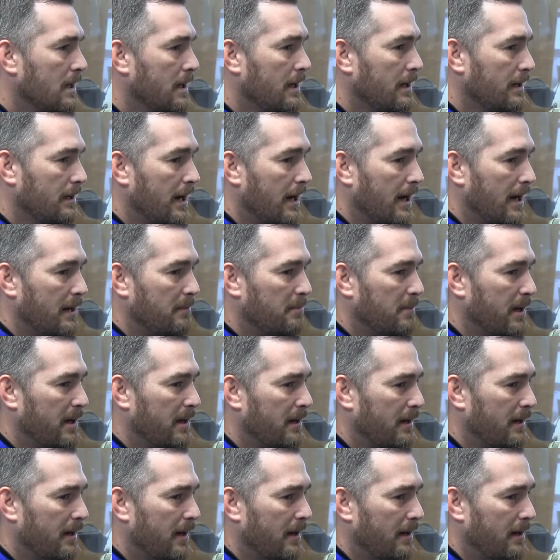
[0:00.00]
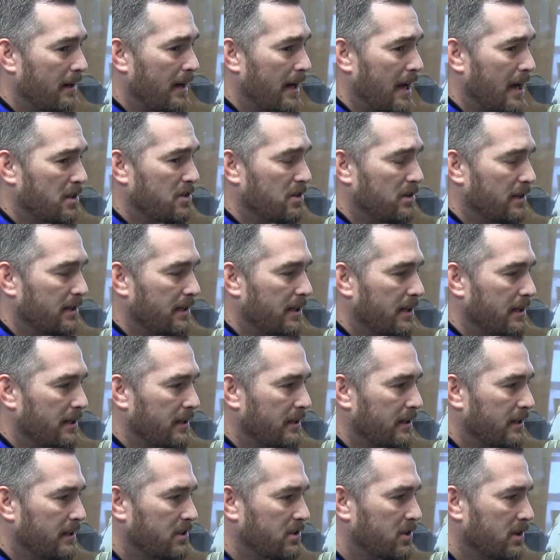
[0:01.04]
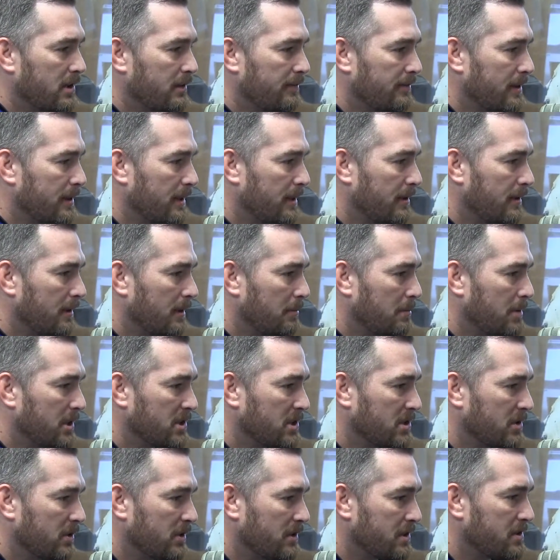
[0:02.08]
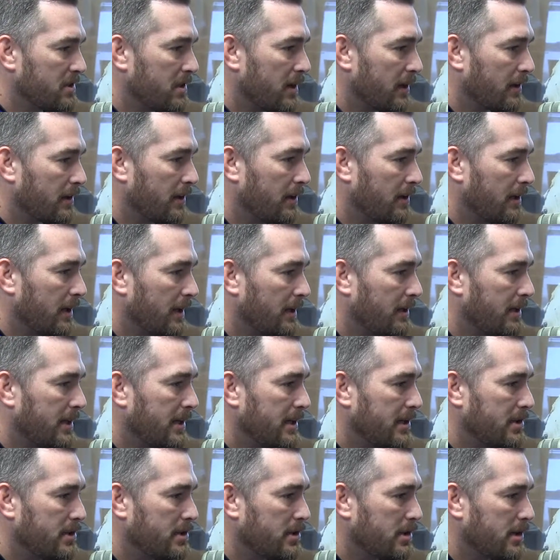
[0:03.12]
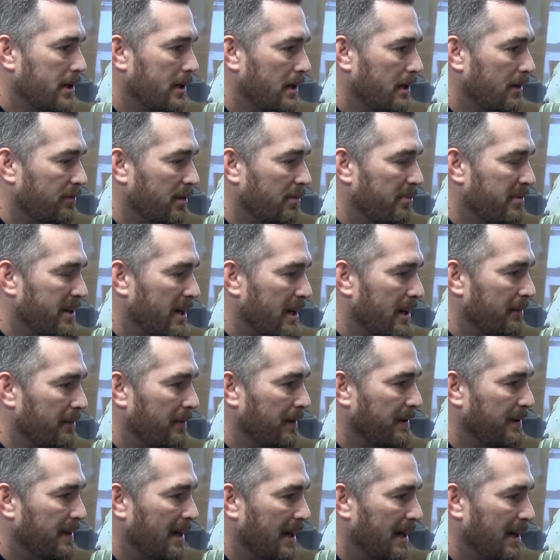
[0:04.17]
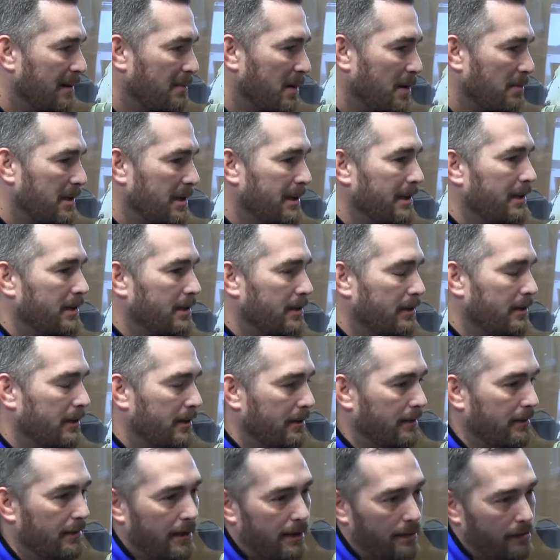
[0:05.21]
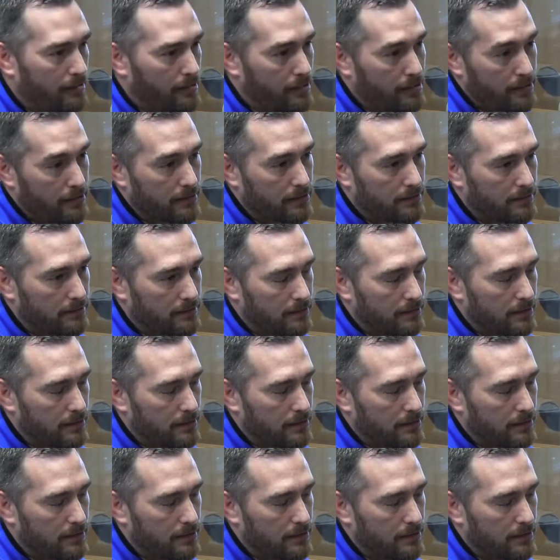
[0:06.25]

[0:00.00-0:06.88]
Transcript: Yeah, I'm actually a certified pistol instructor. I teach from time to time up here in Atlanta